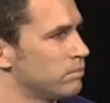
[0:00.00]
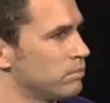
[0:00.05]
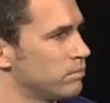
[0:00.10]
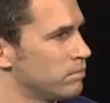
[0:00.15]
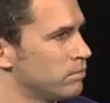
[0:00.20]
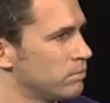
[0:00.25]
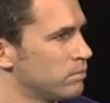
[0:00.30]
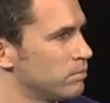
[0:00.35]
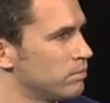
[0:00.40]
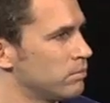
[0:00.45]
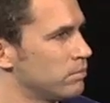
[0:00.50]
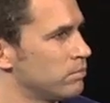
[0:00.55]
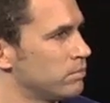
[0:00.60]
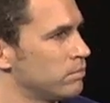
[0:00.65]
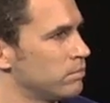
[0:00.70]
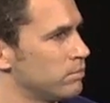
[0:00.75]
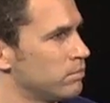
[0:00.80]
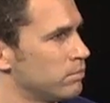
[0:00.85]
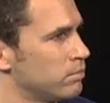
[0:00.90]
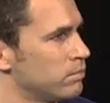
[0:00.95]

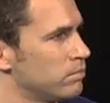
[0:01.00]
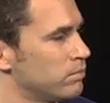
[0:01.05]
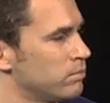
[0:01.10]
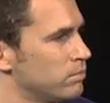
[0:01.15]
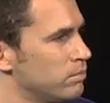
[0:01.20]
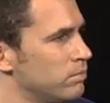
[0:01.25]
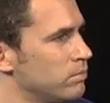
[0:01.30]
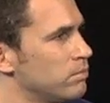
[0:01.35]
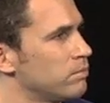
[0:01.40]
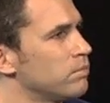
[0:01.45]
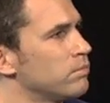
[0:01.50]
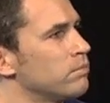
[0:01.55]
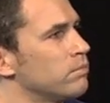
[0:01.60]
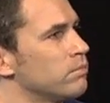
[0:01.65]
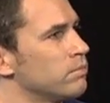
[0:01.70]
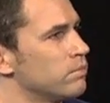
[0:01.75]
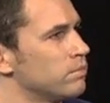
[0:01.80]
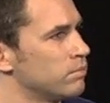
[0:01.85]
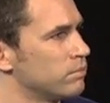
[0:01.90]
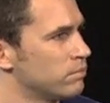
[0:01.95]

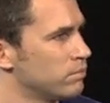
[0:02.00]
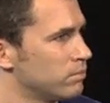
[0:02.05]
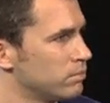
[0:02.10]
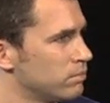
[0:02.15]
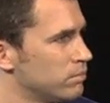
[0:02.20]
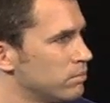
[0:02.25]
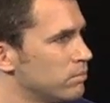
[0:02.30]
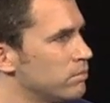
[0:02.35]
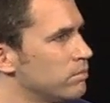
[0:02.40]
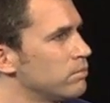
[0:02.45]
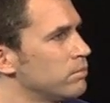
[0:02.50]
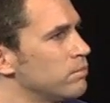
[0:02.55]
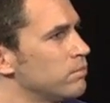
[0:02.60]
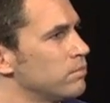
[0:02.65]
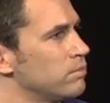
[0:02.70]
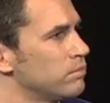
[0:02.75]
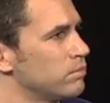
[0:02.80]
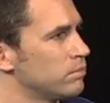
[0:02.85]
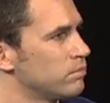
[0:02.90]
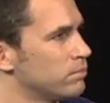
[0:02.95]

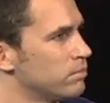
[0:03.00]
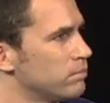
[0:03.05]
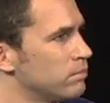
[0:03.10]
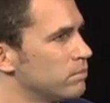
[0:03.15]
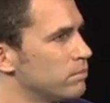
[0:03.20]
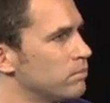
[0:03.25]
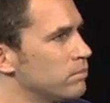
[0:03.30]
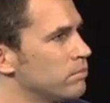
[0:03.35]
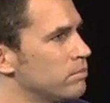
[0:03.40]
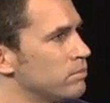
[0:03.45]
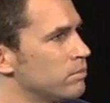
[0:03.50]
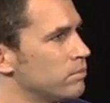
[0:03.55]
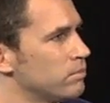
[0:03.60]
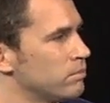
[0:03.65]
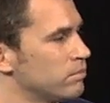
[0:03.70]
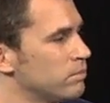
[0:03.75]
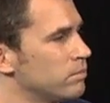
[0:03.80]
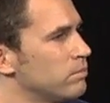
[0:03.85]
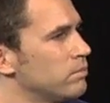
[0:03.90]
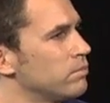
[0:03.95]

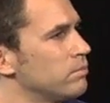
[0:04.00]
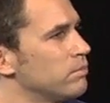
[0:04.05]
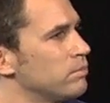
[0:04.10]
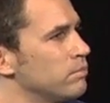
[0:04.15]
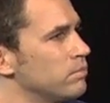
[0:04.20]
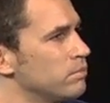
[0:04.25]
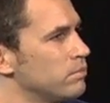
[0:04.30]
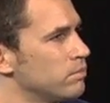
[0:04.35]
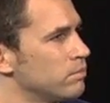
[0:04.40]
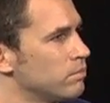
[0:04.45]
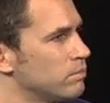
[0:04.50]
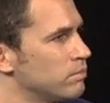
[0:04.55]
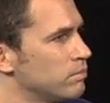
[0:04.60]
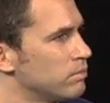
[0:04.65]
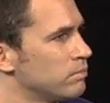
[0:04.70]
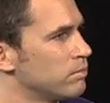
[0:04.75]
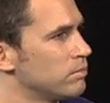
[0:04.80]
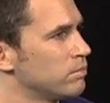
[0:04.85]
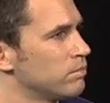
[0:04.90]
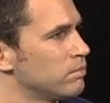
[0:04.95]

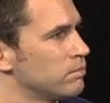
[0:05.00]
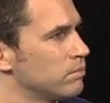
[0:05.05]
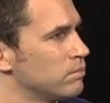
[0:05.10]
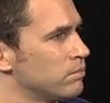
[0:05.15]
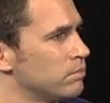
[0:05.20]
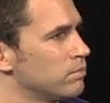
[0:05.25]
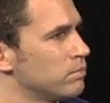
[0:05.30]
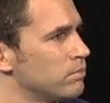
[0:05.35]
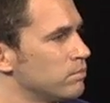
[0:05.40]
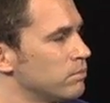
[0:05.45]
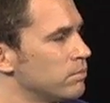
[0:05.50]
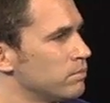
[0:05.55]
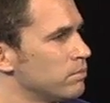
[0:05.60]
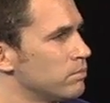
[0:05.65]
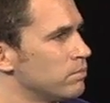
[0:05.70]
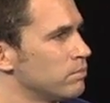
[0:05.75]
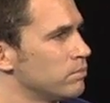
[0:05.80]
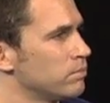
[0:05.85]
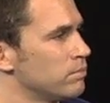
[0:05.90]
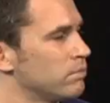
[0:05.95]

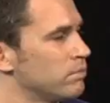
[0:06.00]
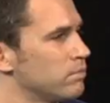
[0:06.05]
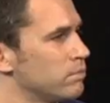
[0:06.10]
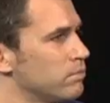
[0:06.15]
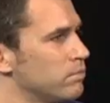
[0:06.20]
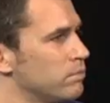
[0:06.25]
This person isn't speaking.